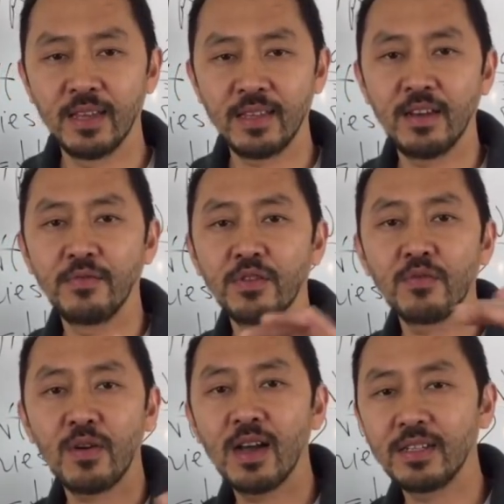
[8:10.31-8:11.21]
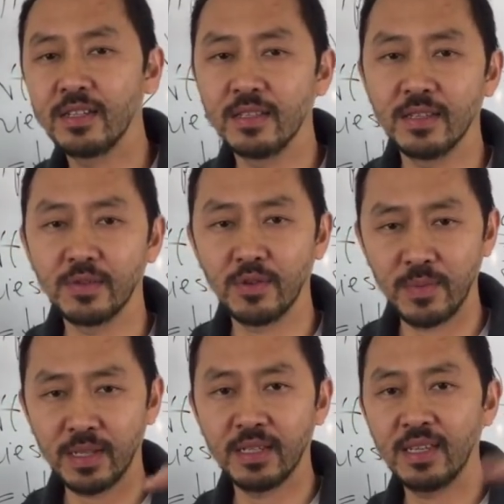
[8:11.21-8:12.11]
Now, if you're watching this, we're
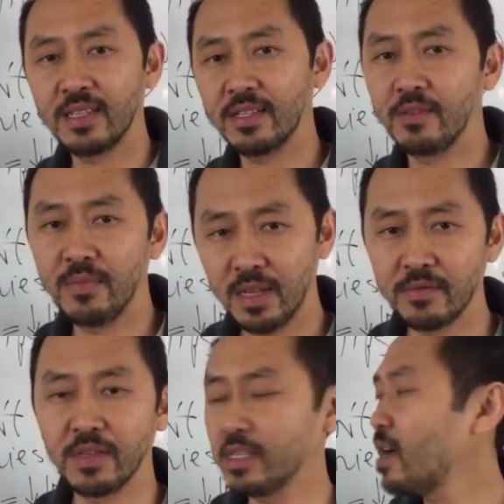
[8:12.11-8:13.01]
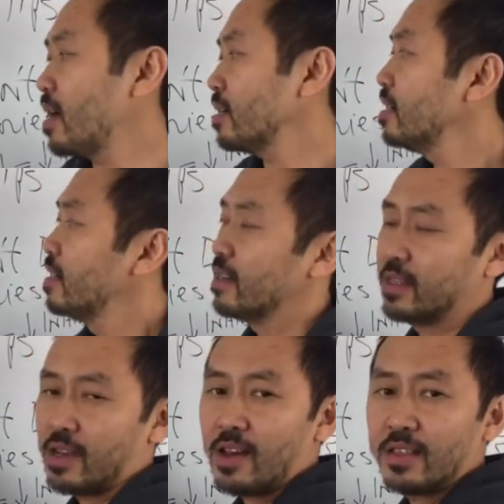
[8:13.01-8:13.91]
about to get to the meat of the talk
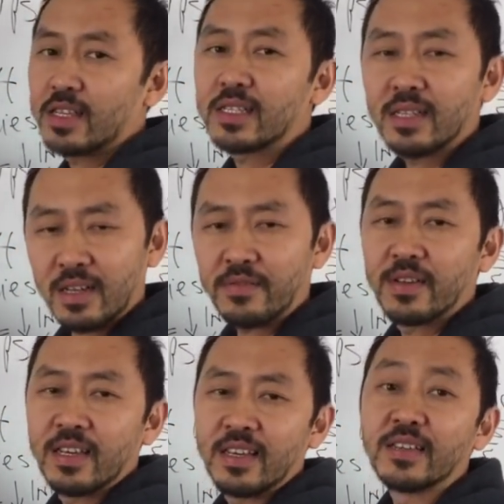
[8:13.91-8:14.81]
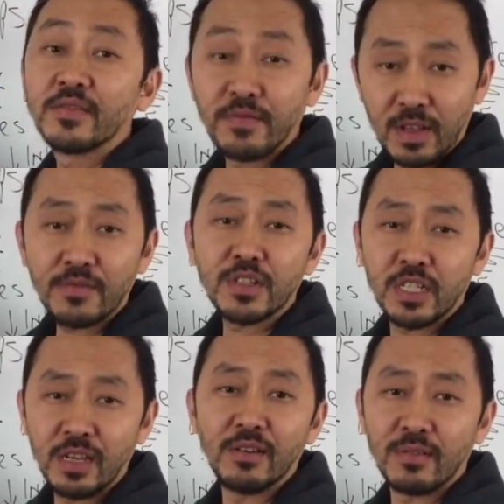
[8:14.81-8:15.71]
because all this stuff is fluff
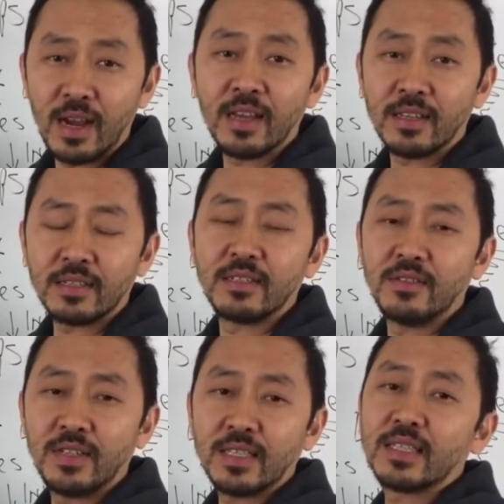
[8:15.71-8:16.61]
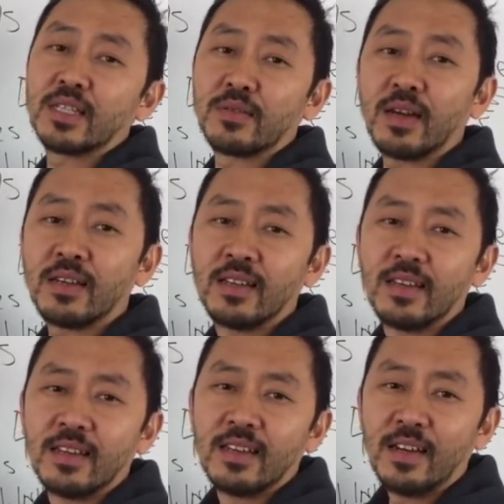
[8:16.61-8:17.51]
shit, right? You get this, right?
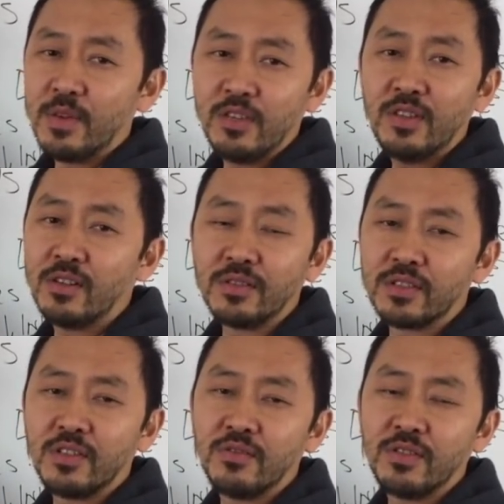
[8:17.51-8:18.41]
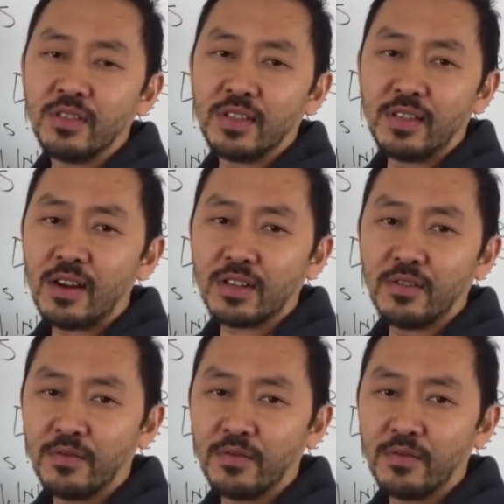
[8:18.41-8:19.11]
I mean, you don't tune in to Dr.